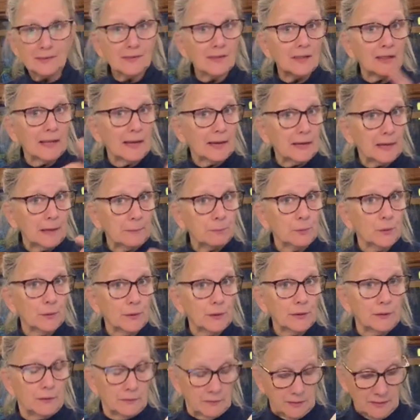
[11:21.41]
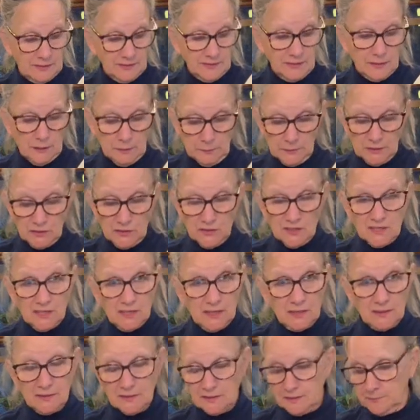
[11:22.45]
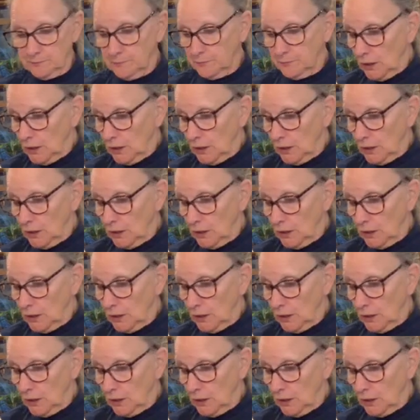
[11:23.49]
Like I put the cinnamon sticks.